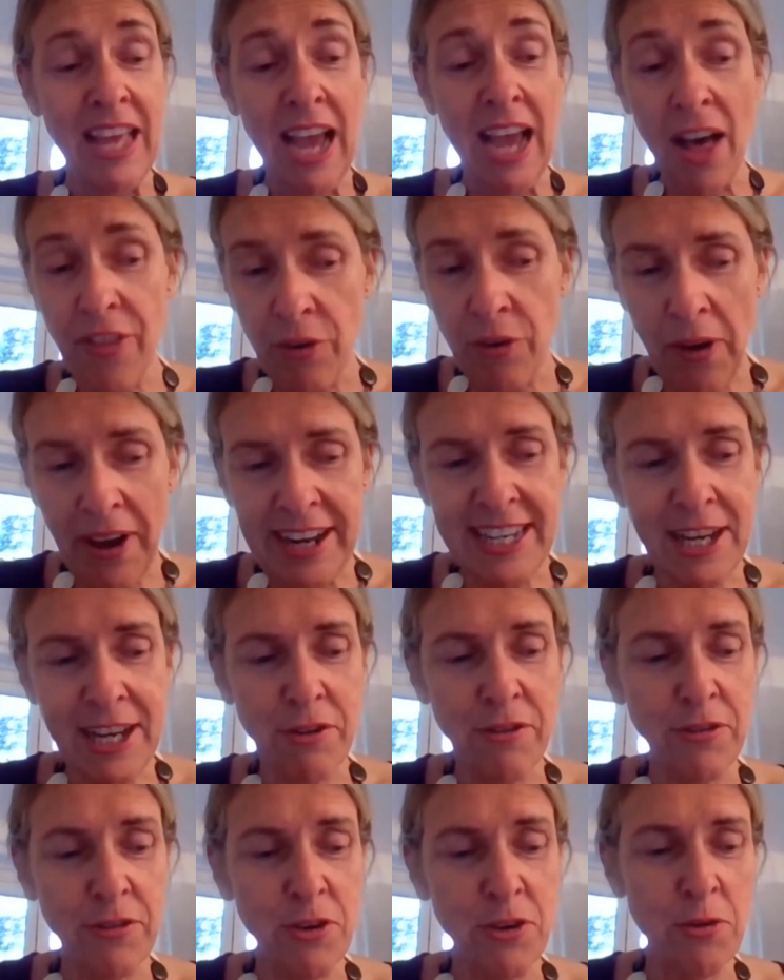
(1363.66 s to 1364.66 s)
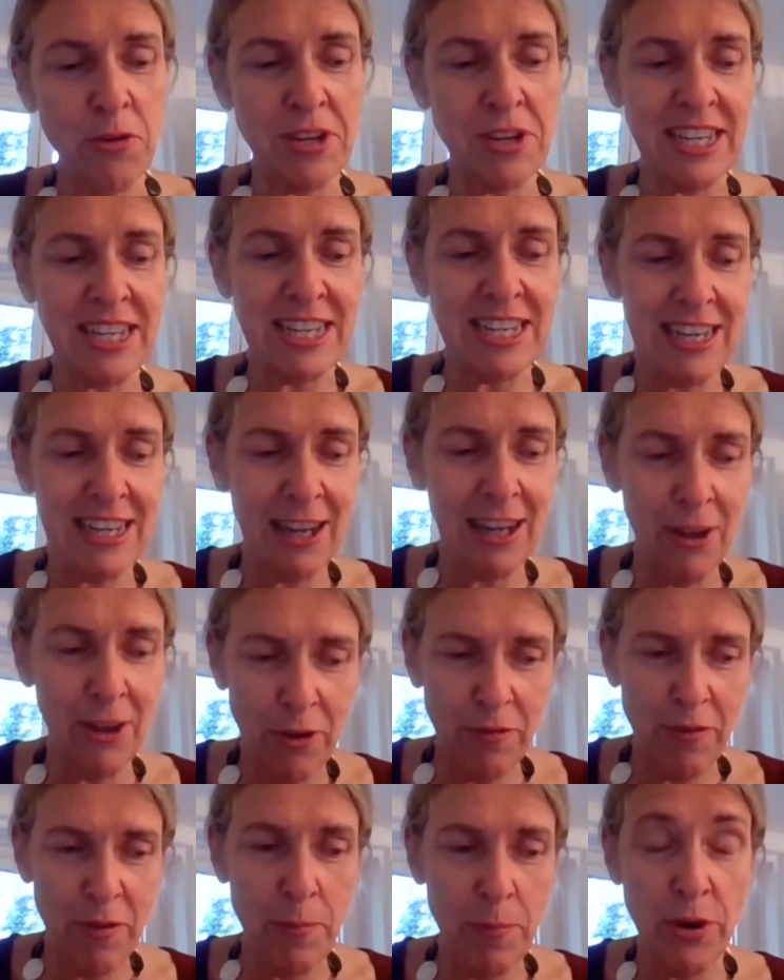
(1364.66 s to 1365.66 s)
The other idea, of course, is to
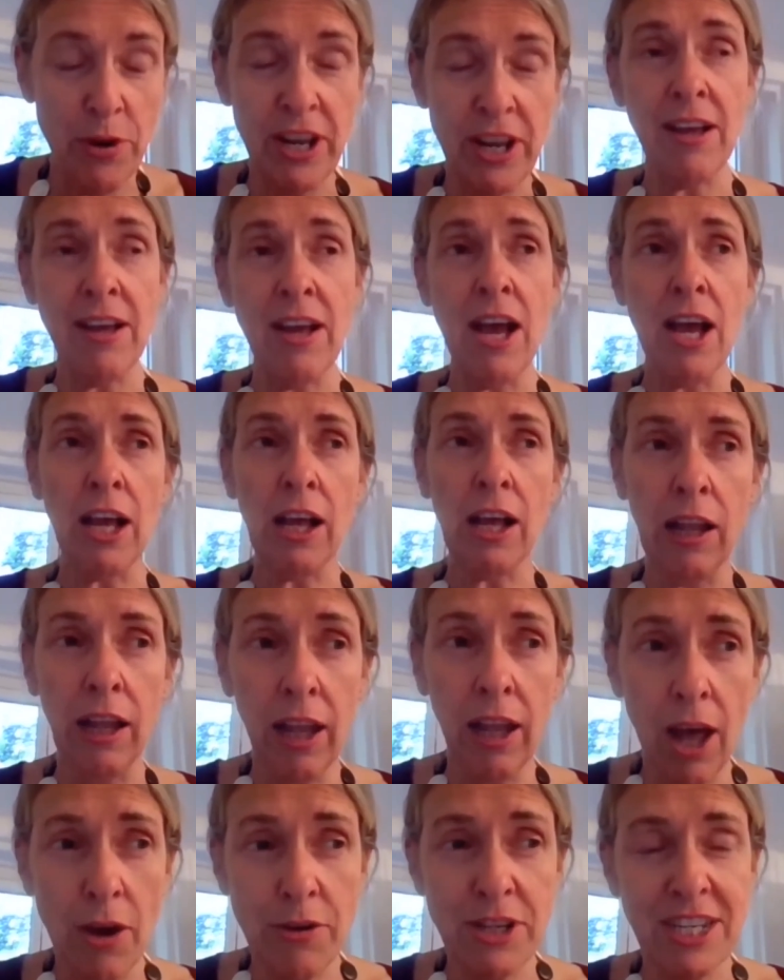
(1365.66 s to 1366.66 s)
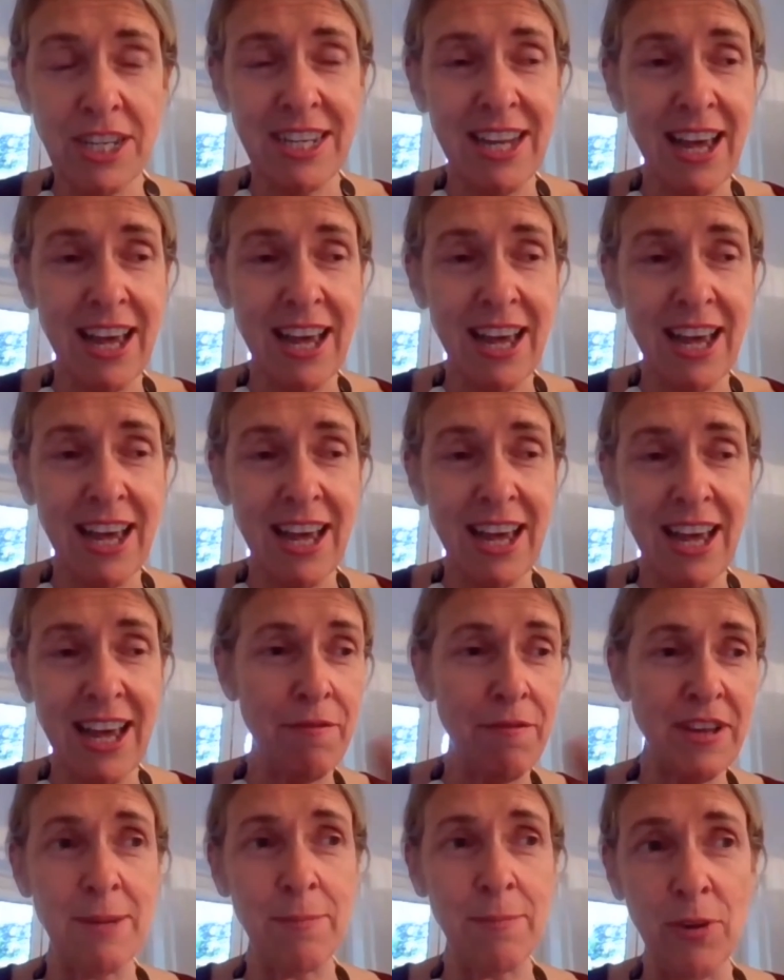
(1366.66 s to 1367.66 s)
look for putting close
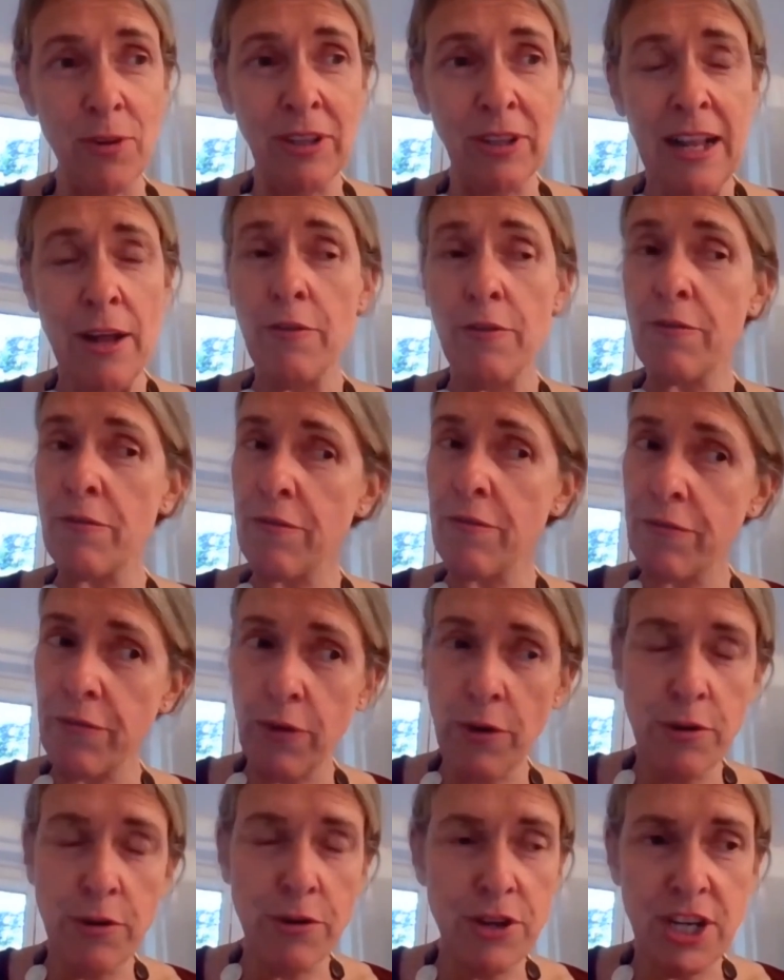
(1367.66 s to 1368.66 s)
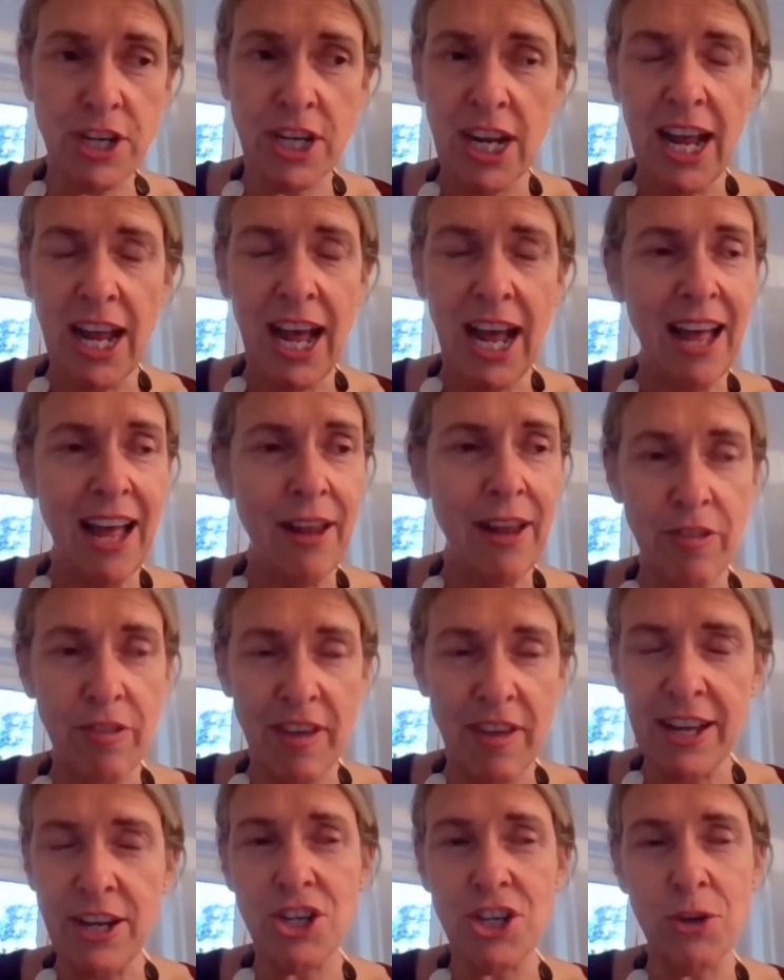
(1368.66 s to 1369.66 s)
and visible fruit and
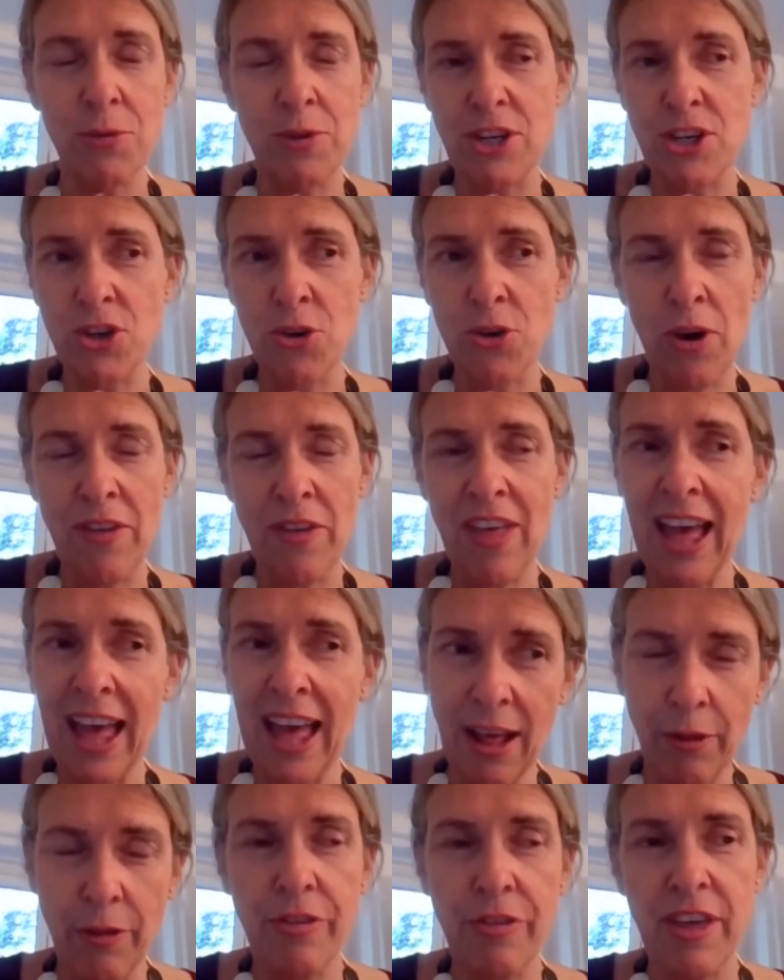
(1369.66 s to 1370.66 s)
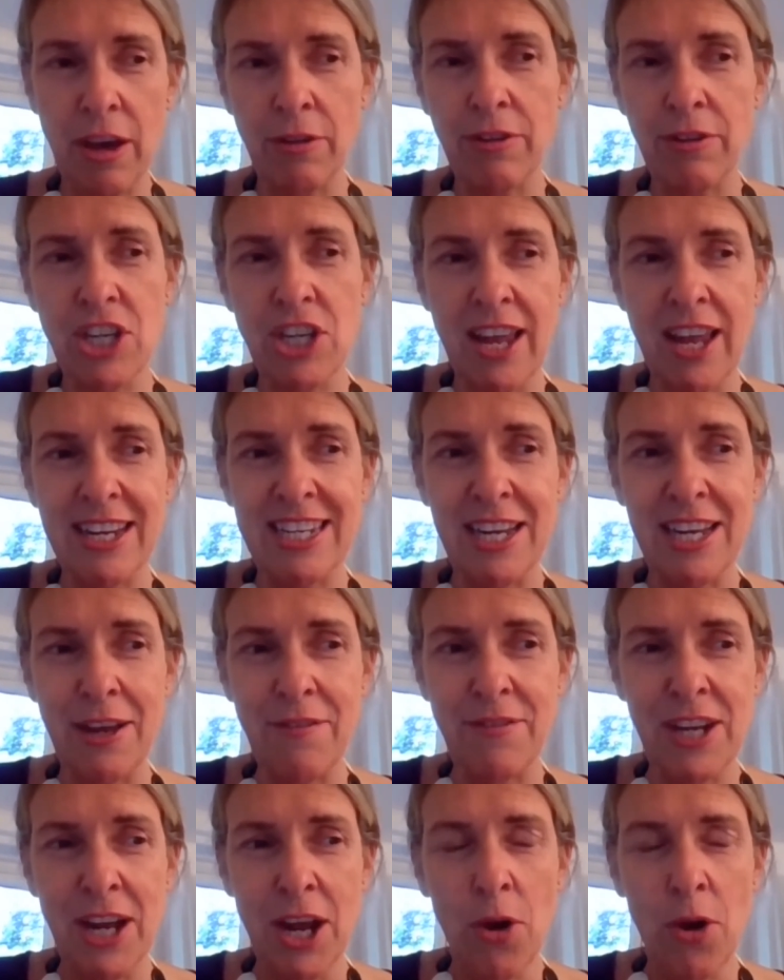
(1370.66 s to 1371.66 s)
things you enjoy, the healthy
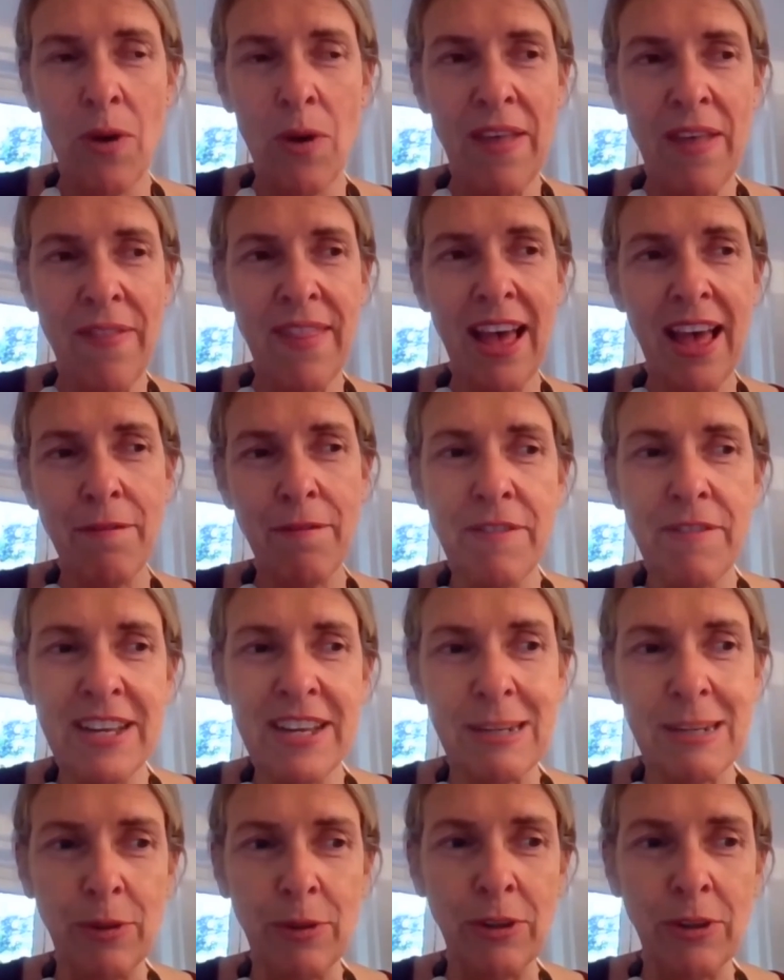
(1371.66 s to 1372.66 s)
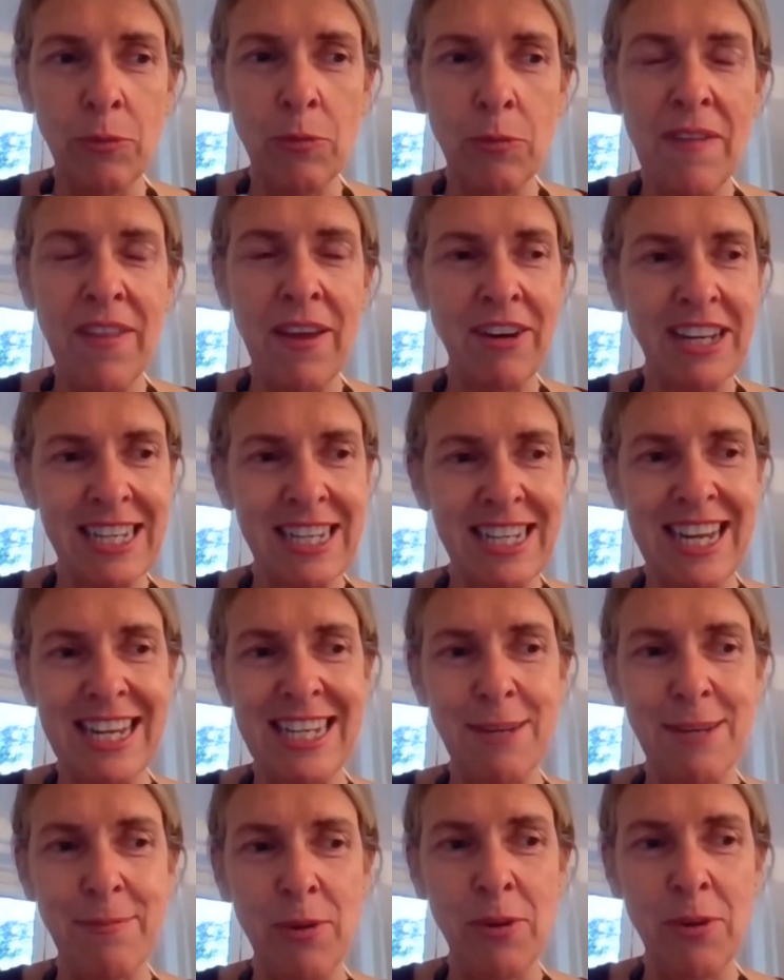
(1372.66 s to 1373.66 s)
alternatives. When they're visible, when they're
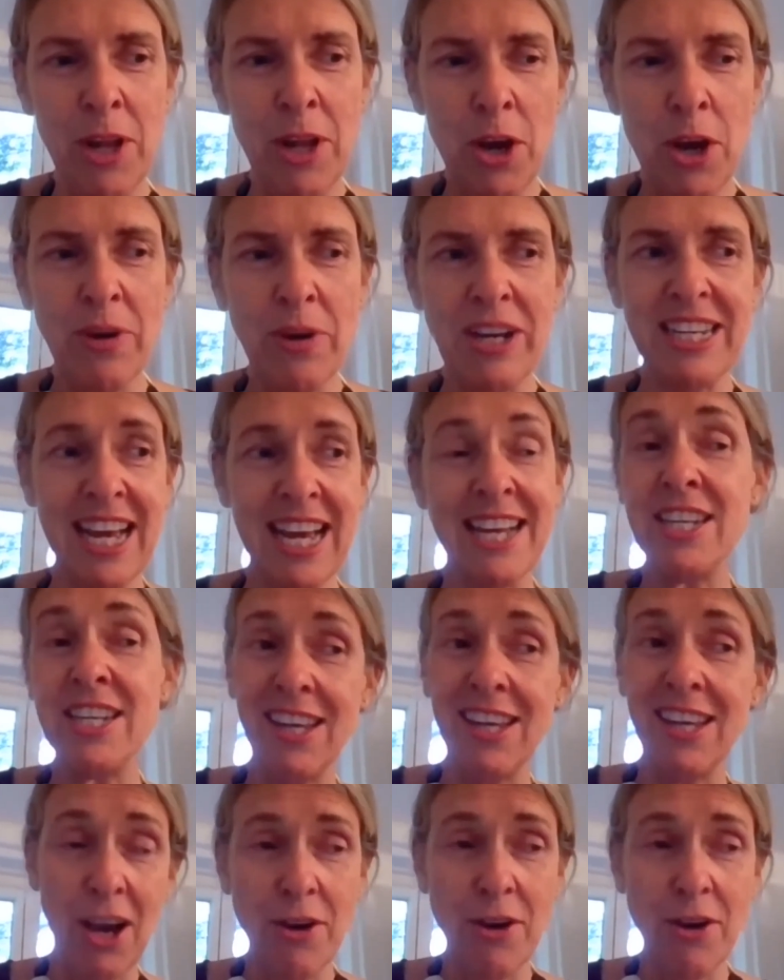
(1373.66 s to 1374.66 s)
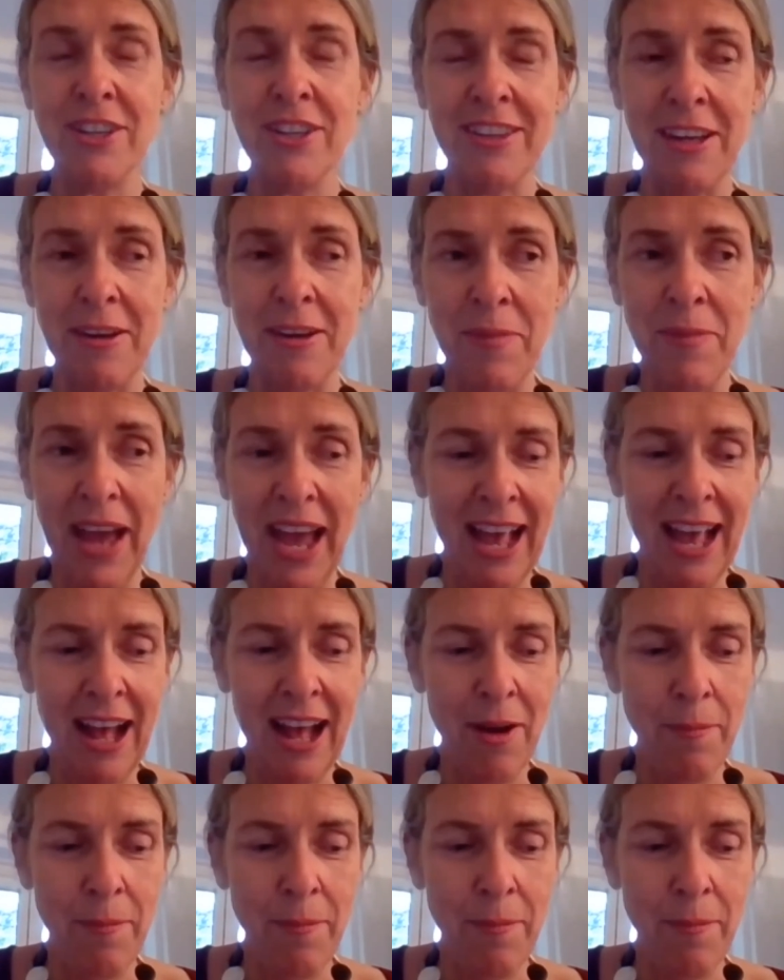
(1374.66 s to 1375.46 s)
accessible, we tend to go to them